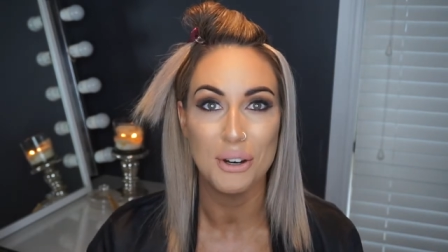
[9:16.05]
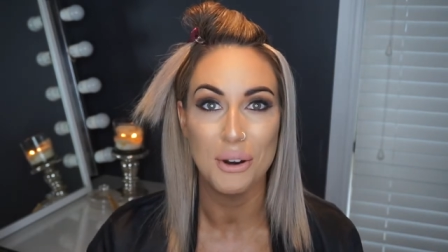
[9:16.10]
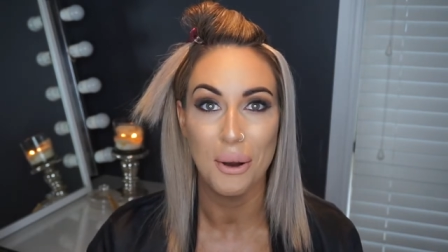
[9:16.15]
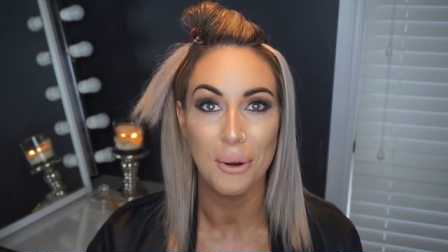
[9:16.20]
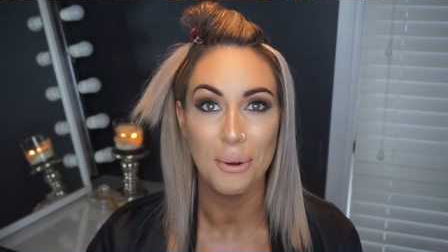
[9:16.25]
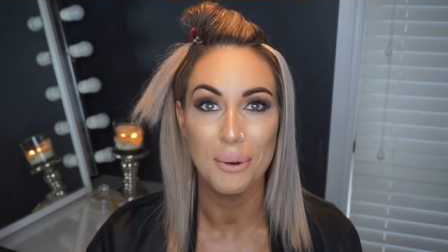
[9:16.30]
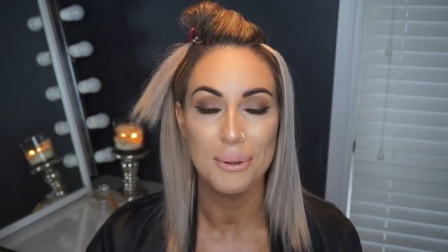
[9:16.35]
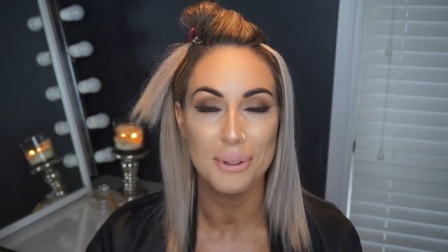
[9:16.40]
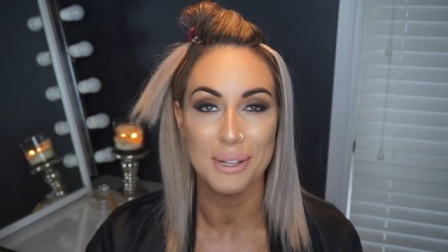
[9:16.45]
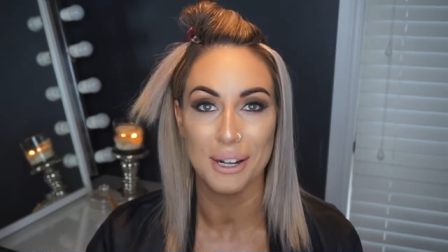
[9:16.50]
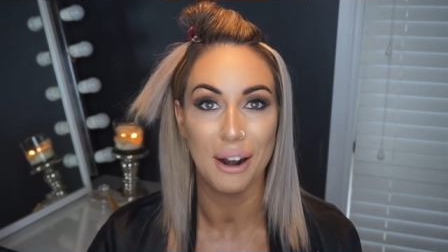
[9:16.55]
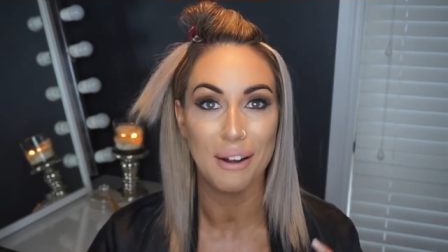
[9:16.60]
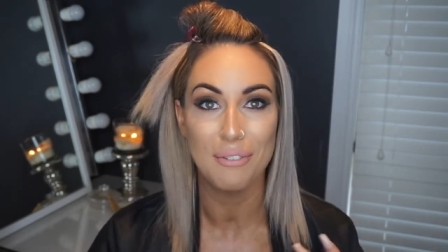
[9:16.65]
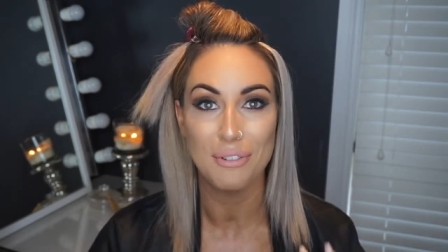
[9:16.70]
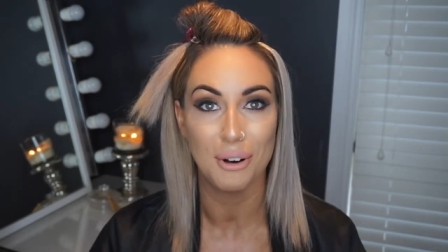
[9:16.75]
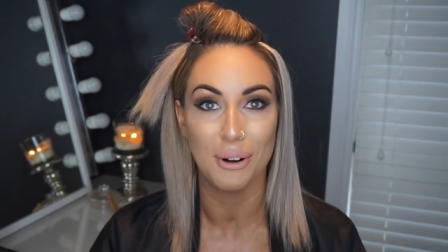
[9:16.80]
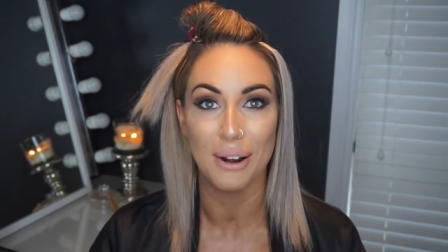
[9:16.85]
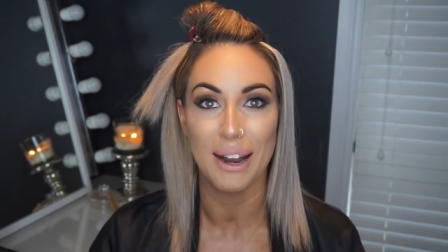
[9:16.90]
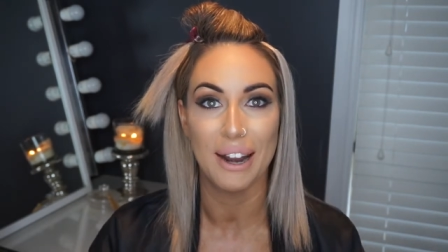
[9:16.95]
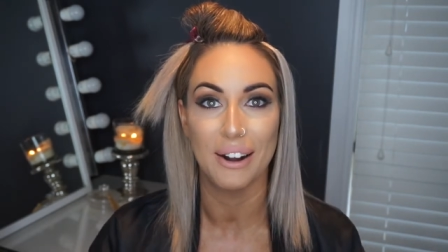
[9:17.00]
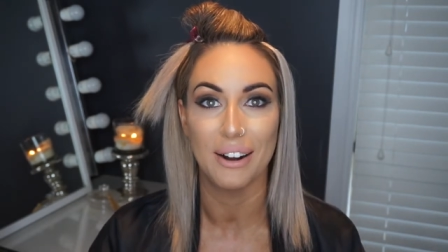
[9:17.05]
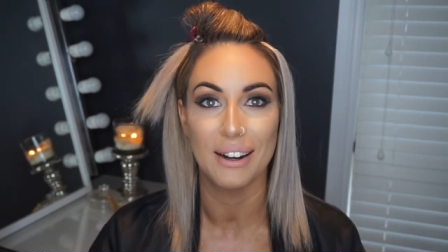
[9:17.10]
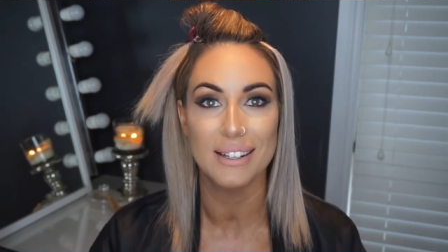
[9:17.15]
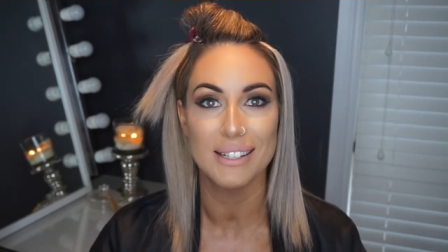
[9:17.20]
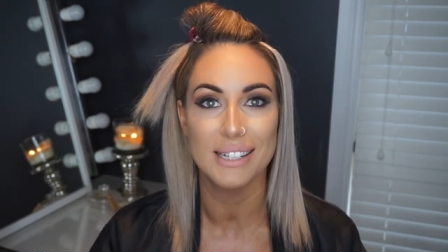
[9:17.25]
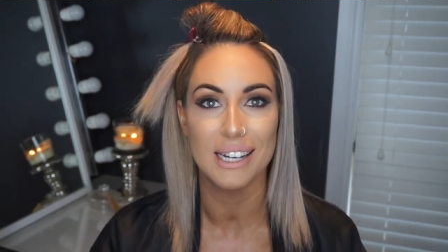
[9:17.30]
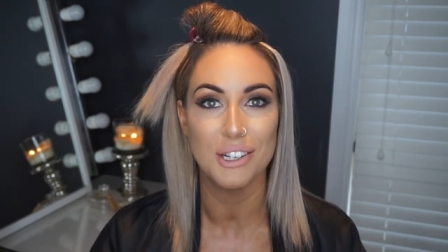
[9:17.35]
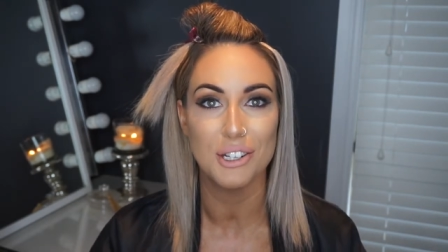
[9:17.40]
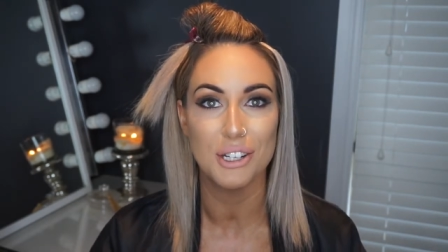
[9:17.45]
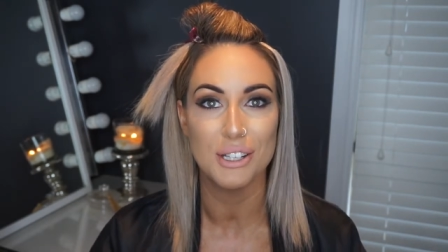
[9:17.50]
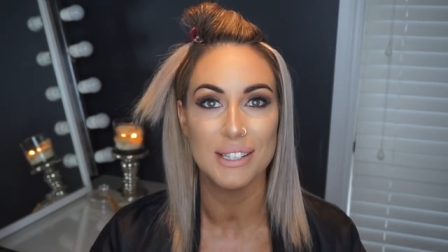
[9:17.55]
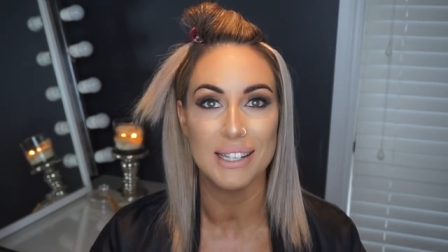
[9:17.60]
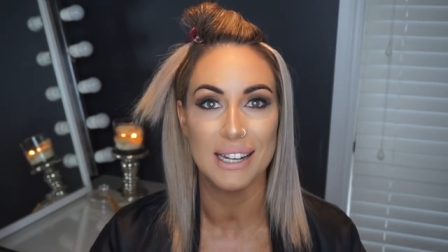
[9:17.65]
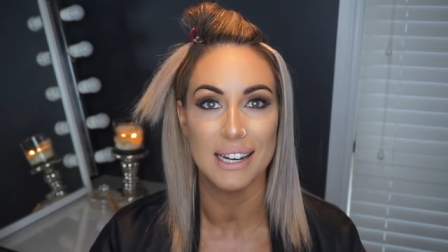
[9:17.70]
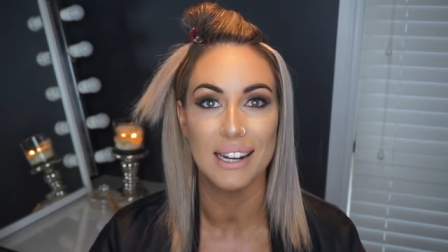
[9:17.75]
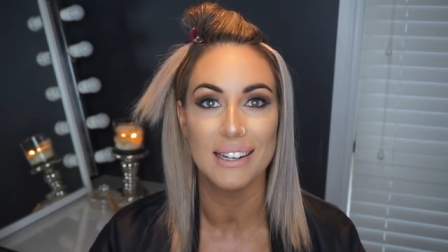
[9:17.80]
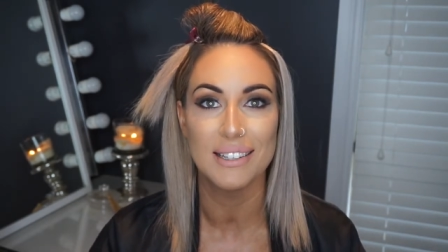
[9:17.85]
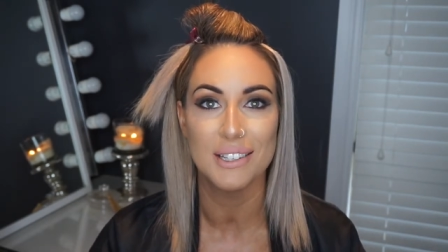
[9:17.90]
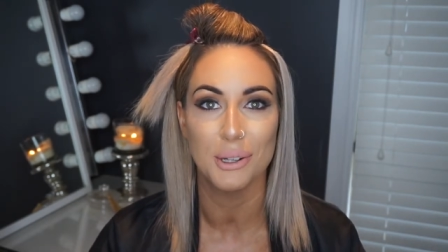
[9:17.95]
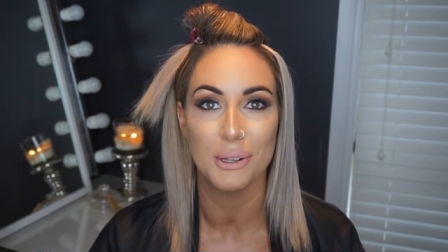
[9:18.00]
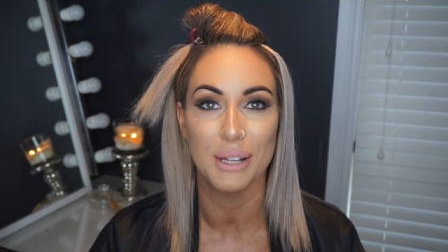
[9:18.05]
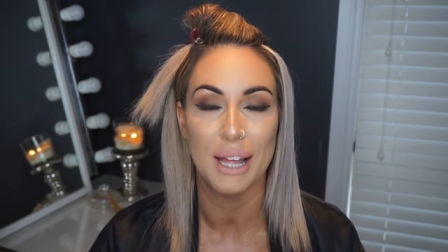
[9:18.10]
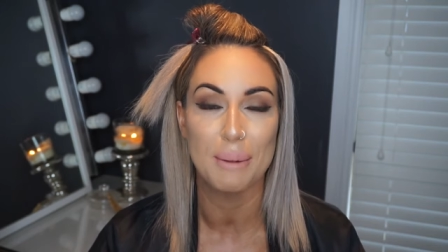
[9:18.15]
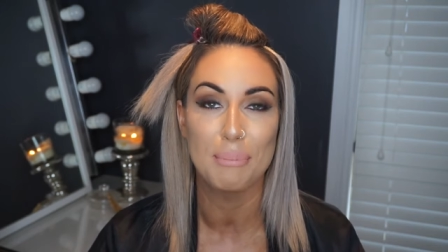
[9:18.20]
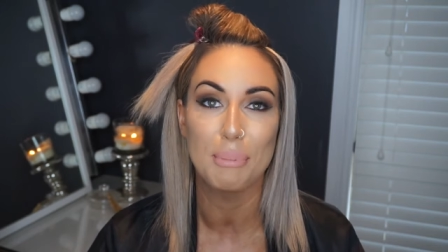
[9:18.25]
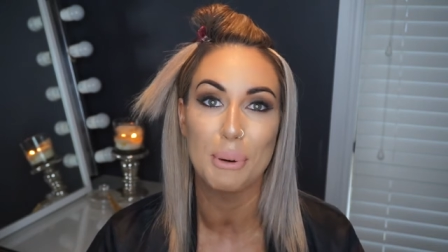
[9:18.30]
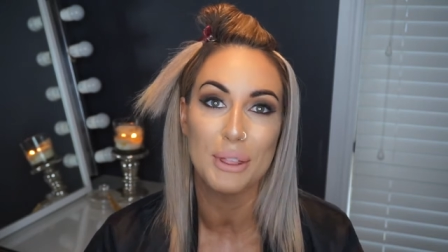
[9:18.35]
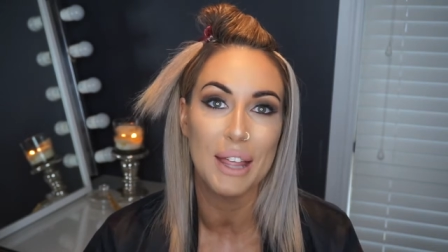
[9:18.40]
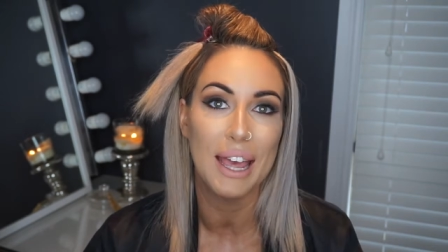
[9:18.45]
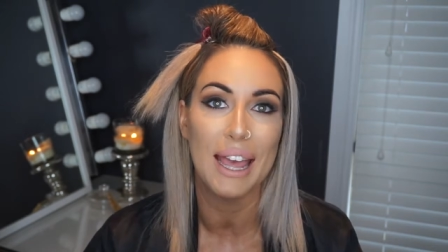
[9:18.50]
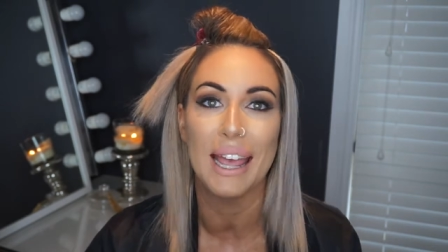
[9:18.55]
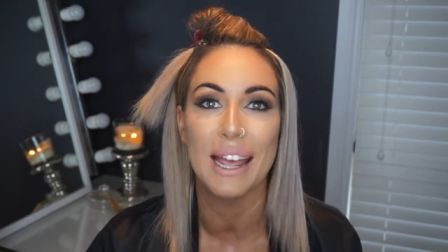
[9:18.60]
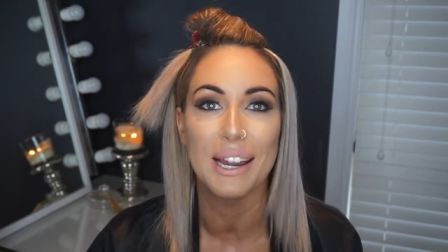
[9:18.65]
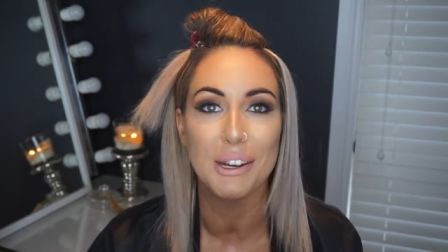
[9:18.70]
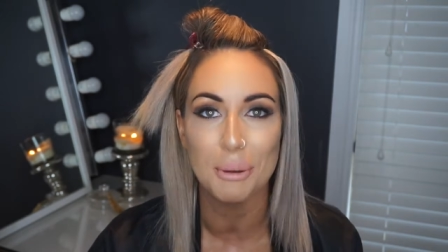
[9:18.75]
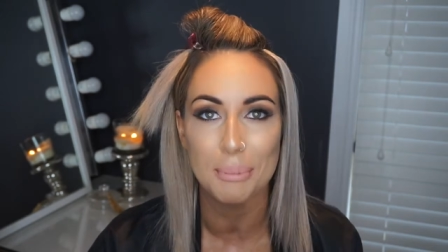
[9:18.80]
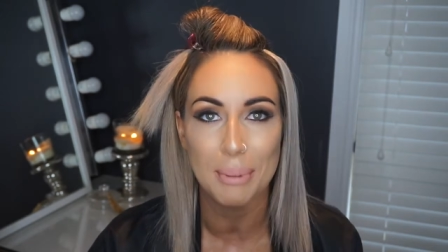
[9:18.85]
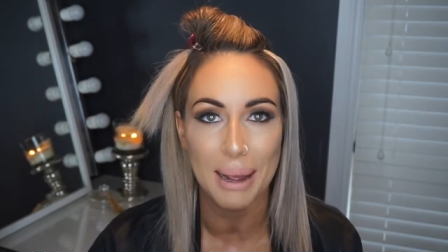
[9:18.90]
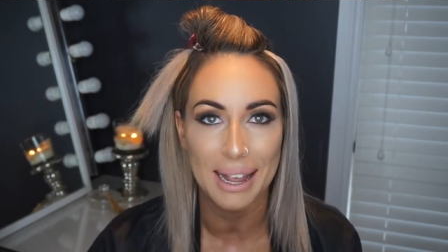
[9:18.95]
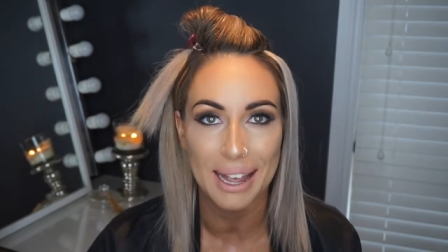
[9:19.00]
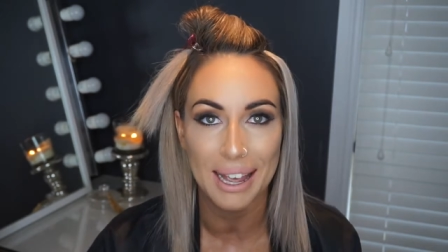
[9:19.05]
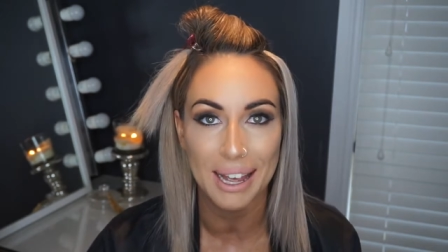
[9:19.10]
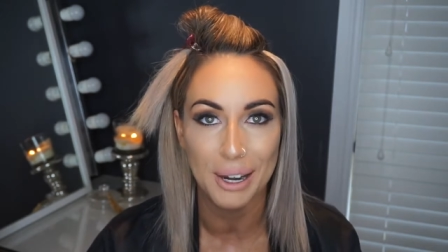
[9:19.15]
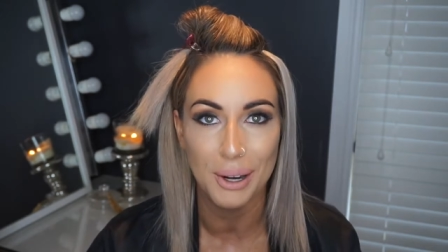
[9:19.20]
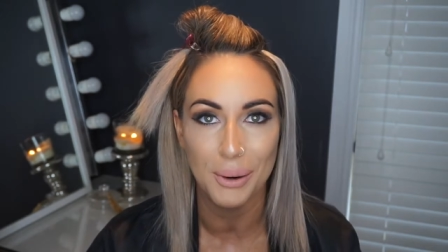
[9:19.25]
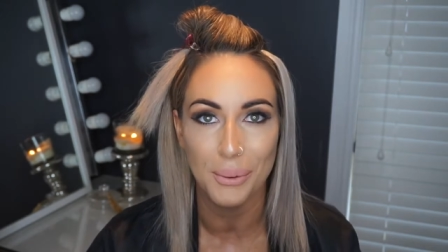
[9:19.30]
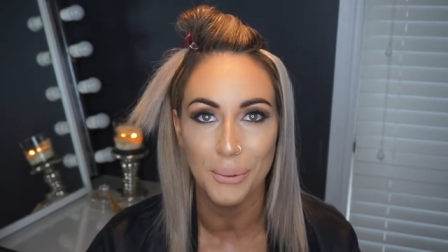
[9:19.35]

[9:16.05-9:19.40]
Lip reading: know that I've got hair extensions in until they put their hand on my head,